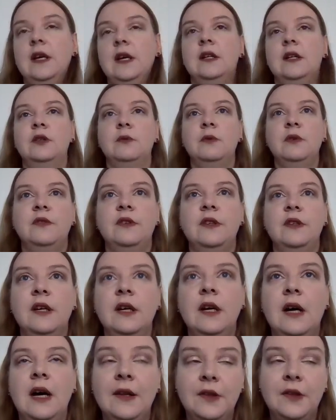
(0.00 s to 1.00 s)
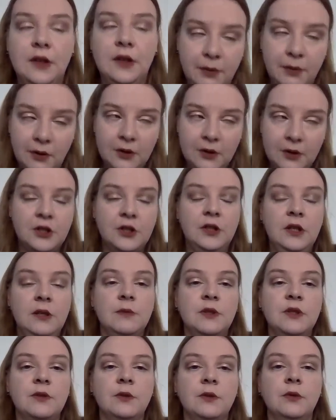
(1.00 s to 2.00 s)
connect with the other Polish
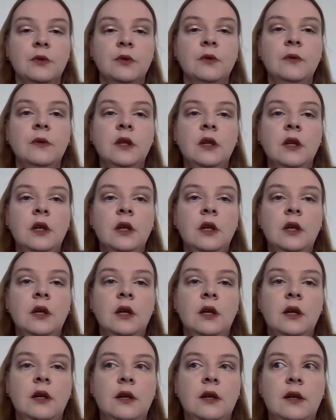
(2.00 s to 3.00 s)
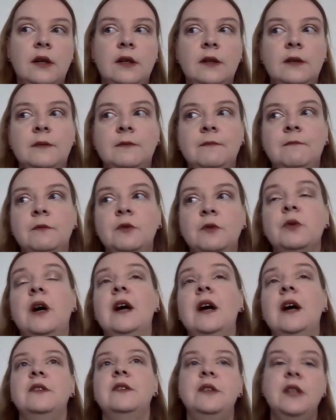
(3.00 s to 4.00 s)
teams to
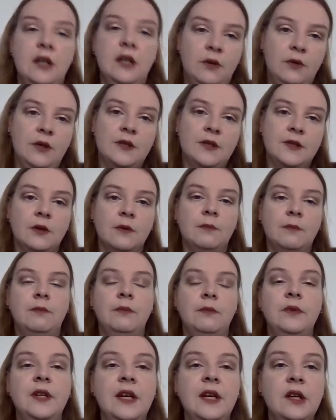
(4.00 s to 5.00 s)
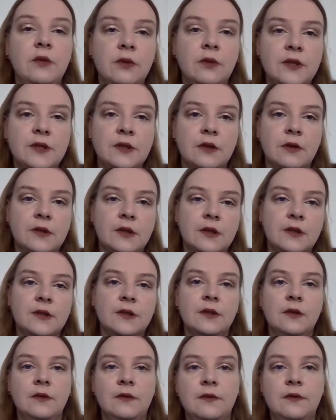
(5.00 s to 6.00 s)
add their
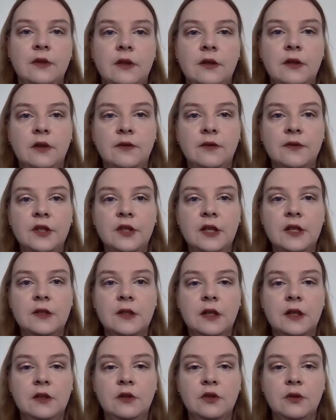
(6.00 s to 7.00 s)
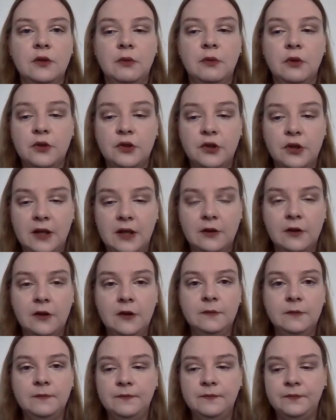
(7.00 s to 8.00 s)
resources of data into Pol
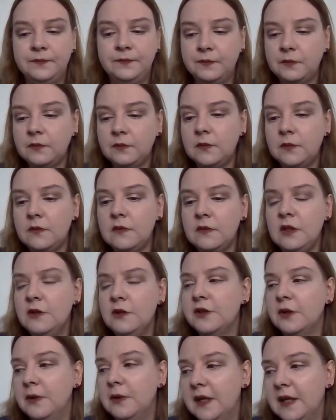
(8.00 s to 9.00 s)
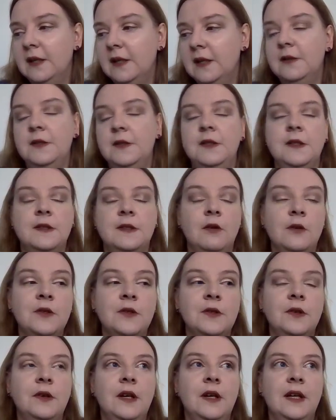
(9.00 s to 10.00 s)
DraCor. So again, this is
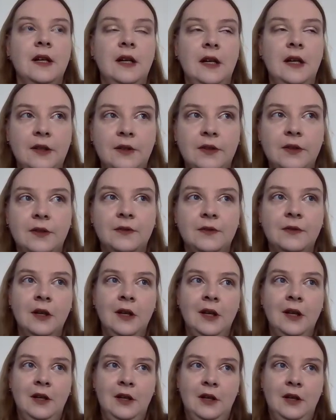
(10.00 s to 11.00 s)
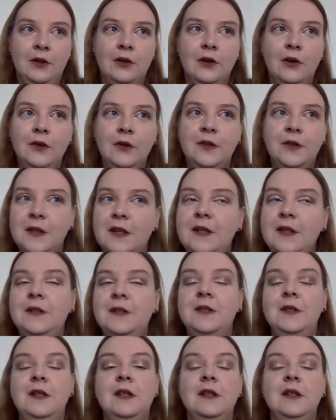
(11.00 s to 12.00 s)
also a kind of
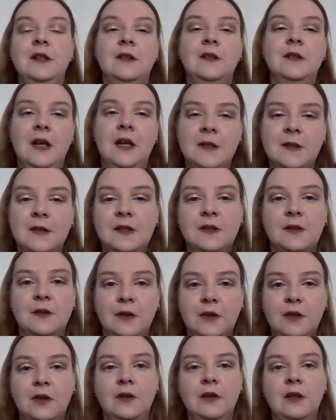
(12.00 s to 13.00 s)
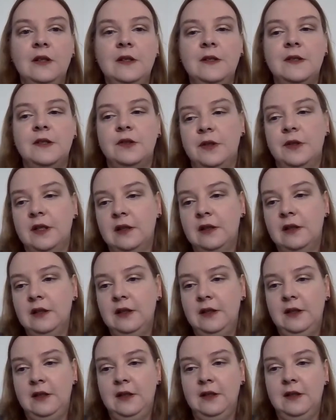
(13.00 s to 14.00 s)
coordinating tasks, not only
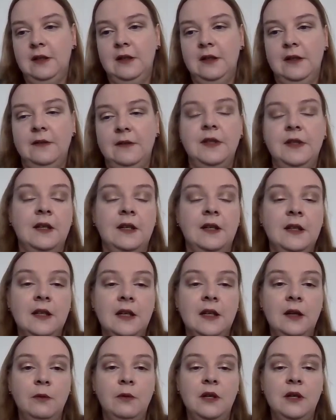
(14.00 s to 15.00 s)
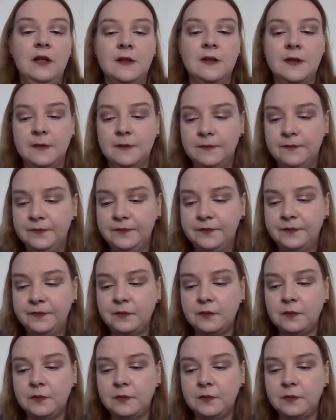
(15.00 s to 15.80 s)
strictly technical ones.